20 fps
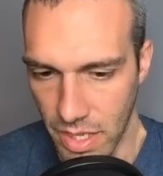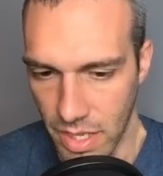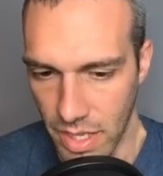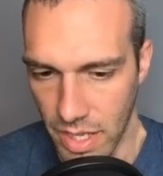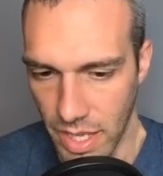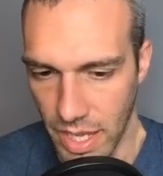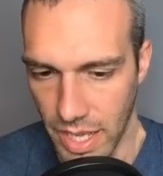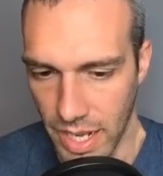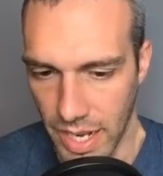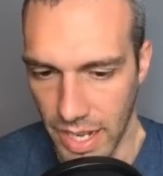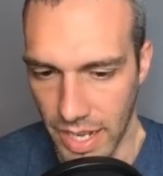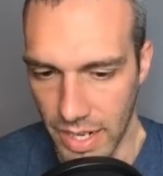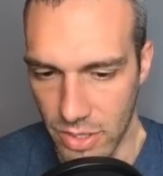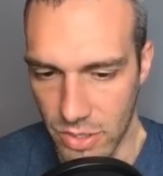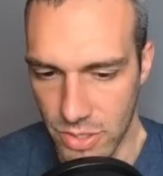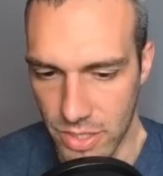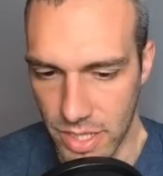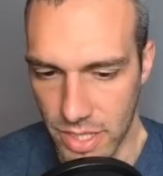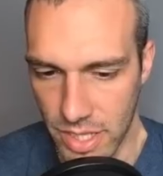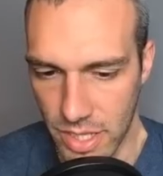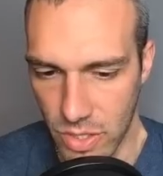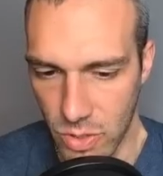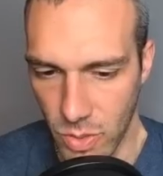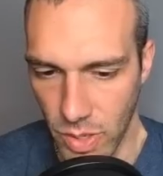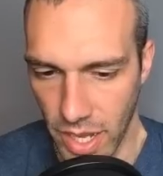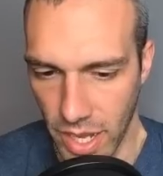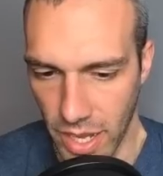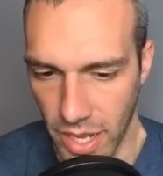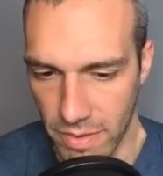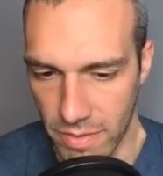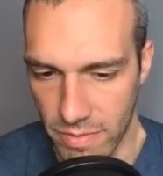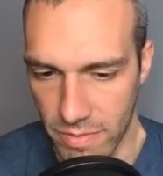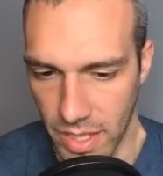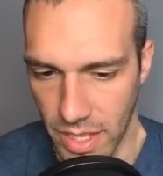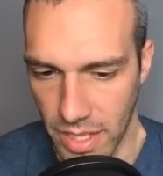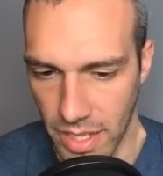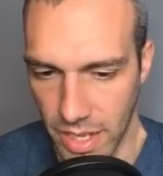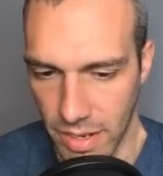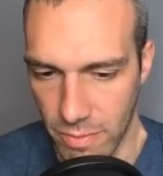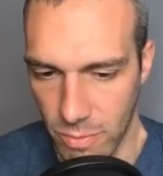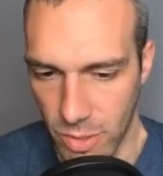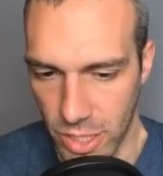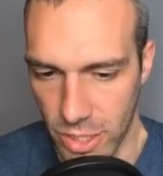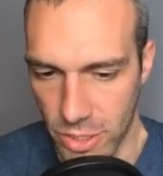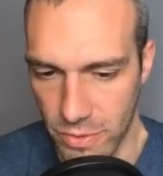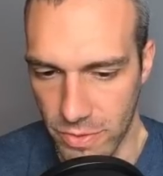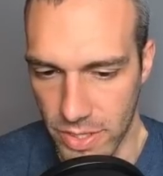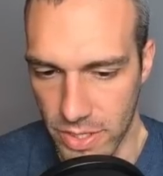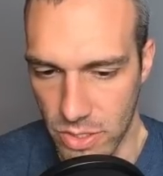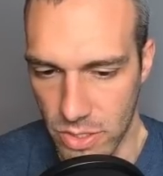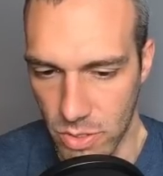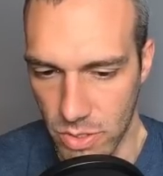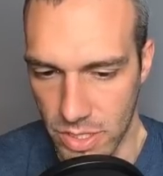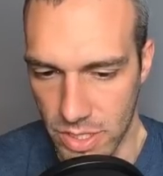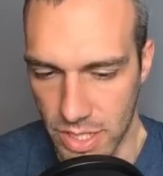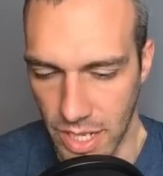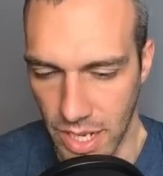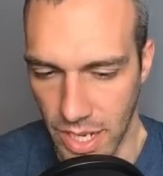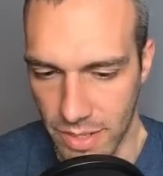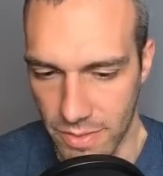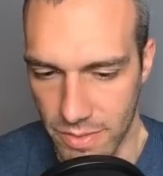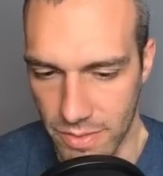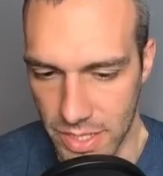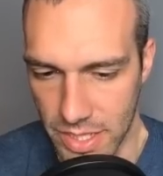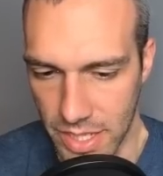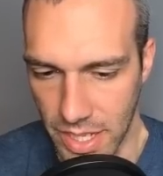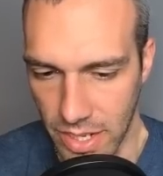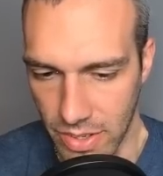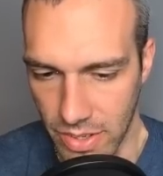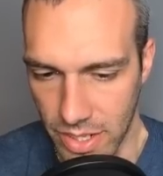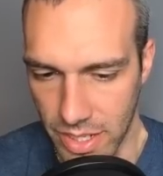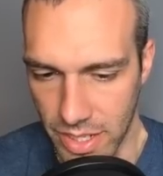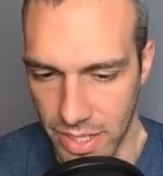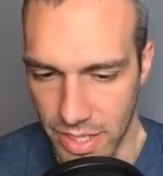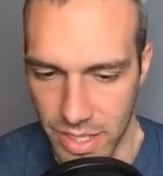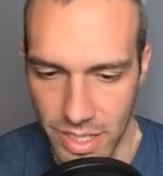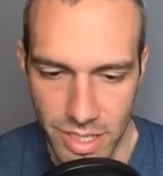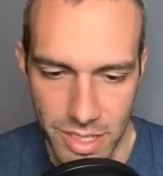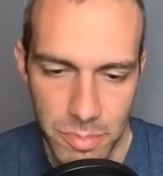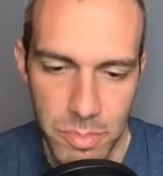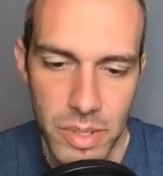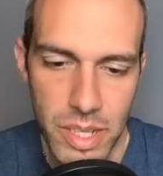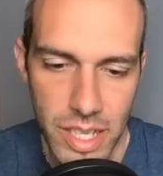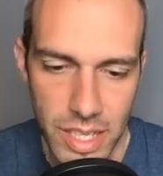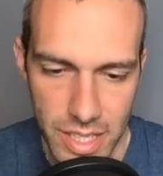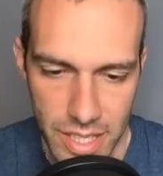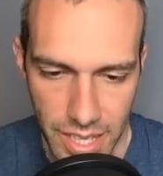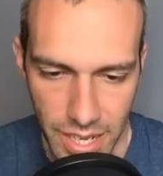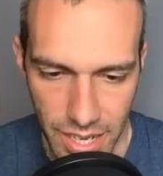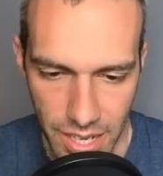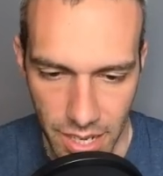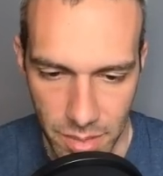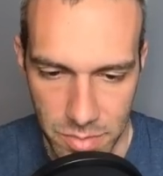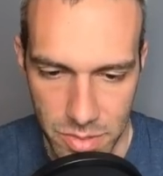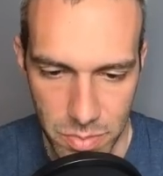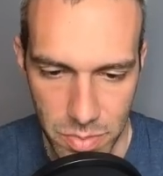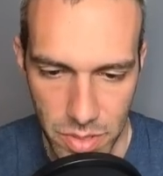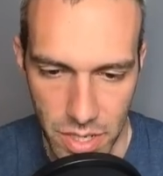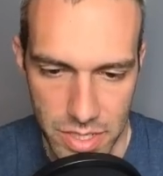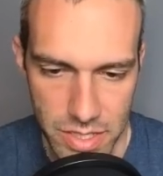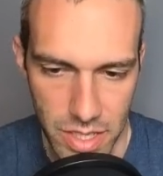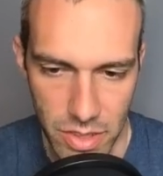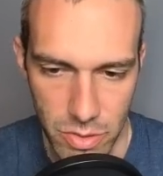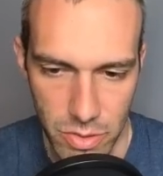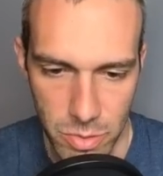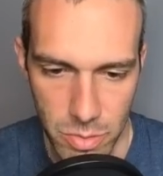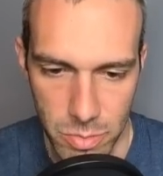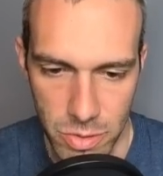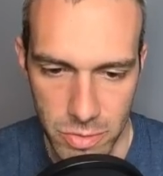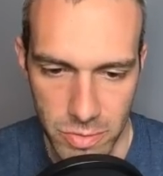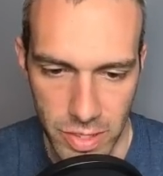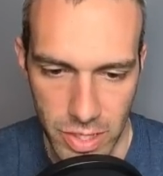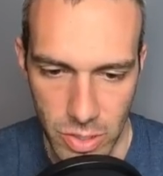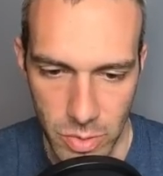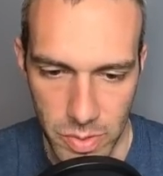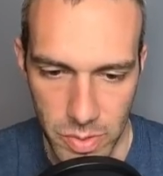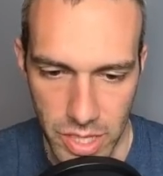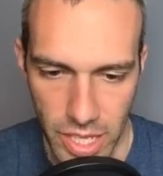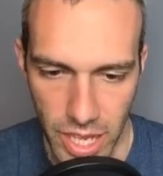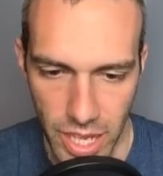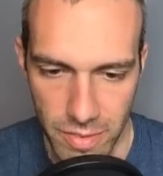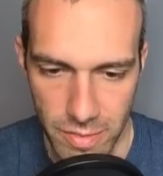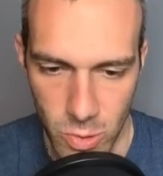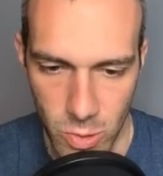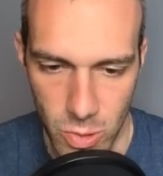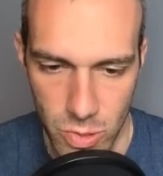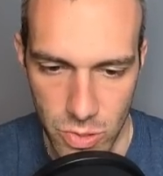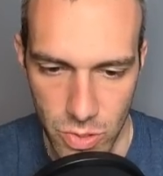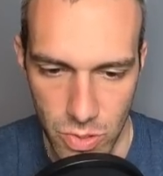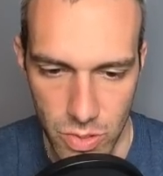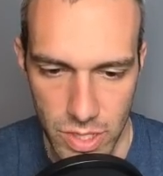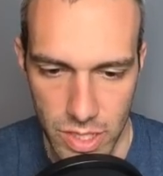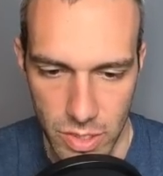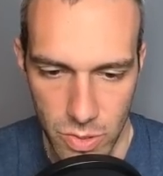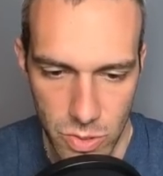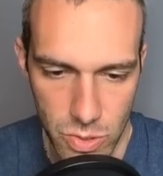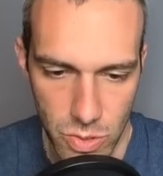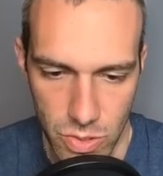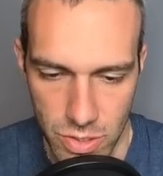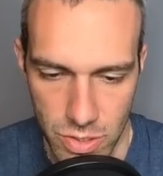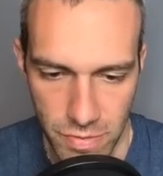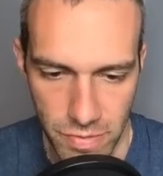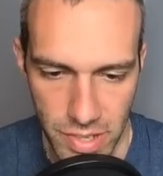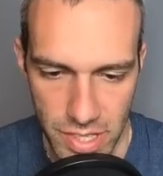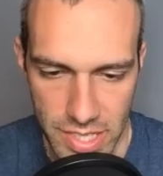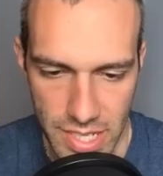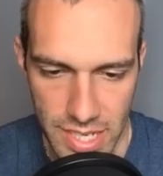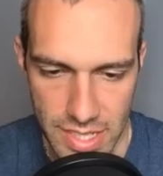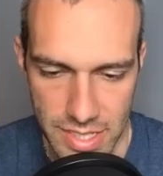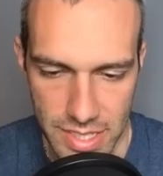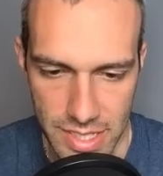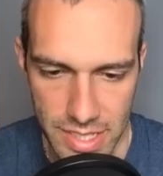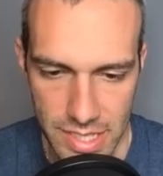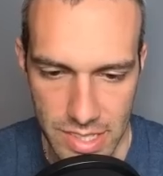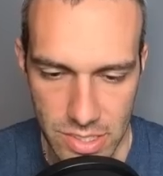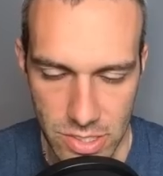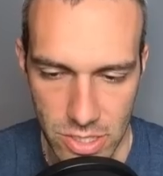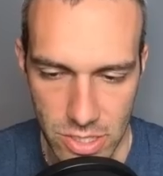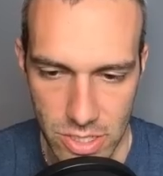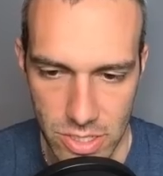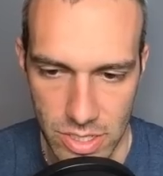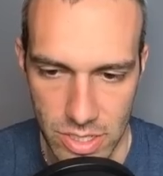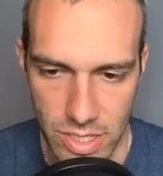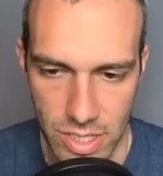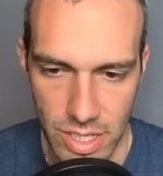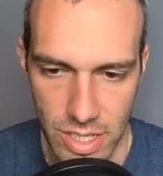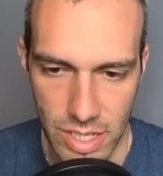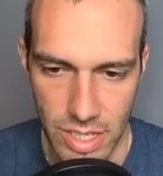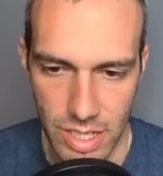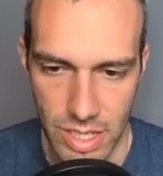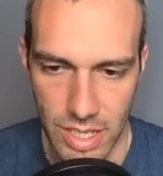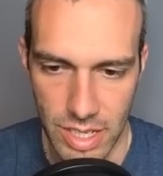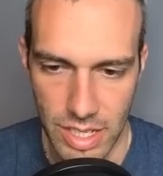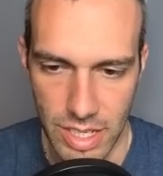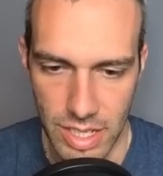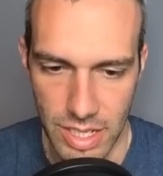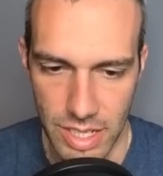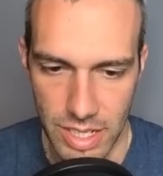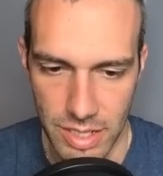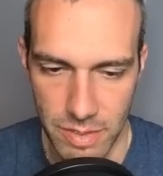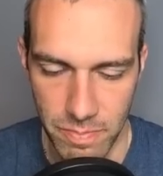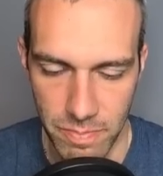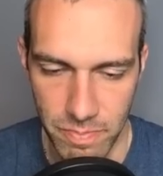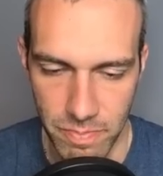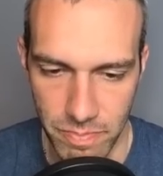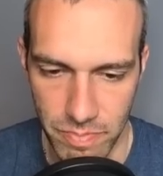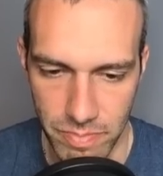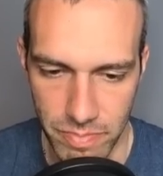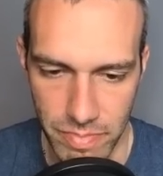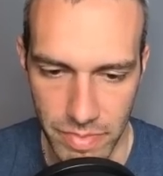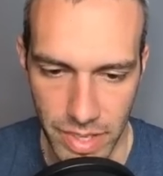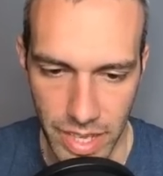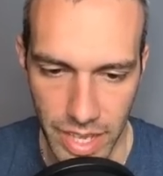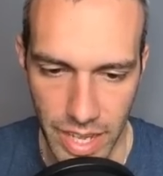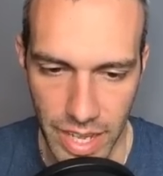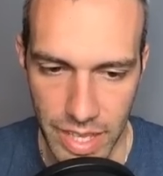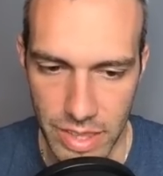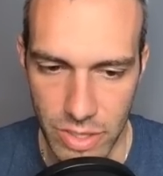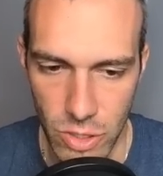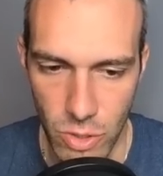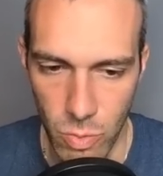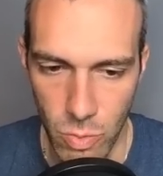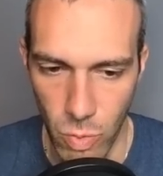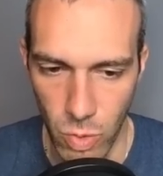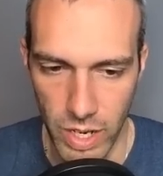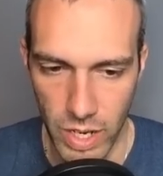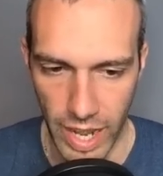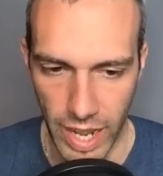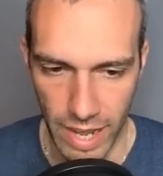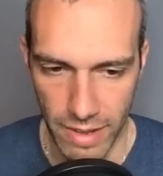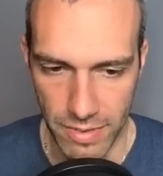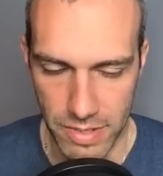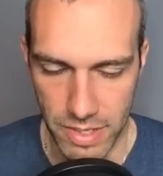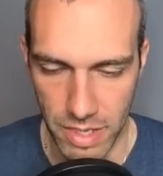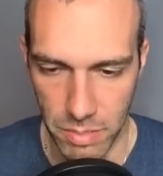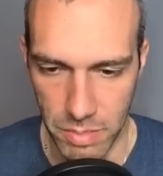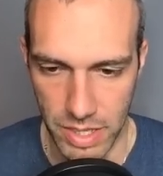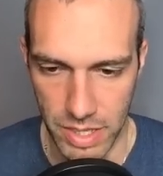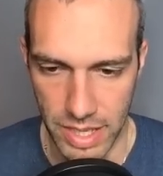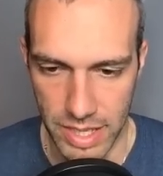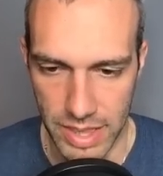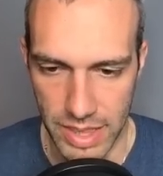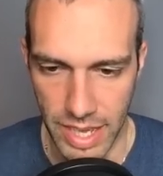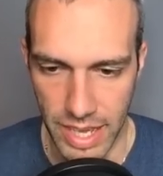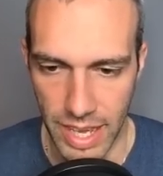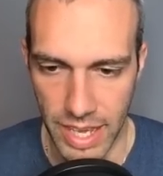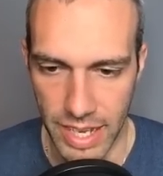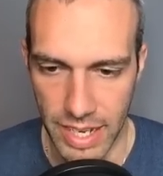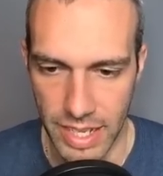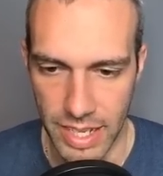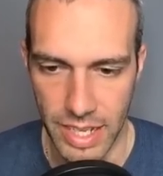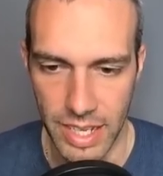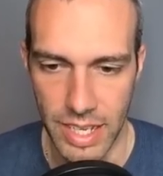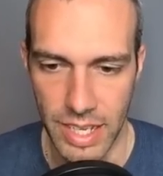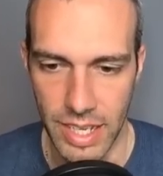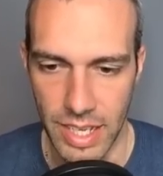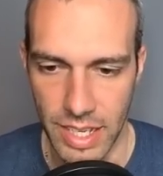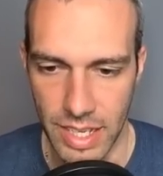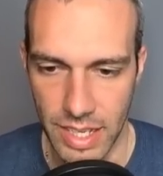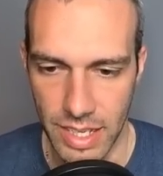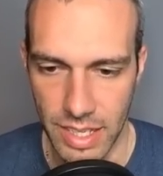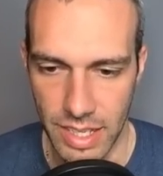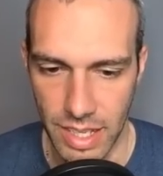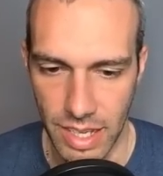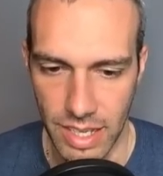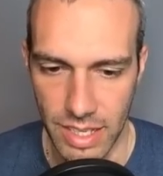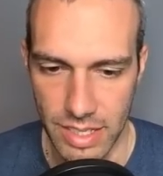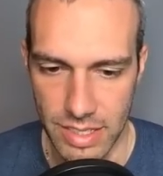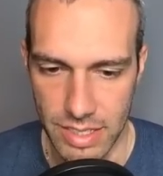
And I understand that they have Rage Fist, so it's kind of scary. But like, yeah, I'm surprised they threw a move at you when they have a Corsola. Corsola is a fantastic answer. And you would have something like that to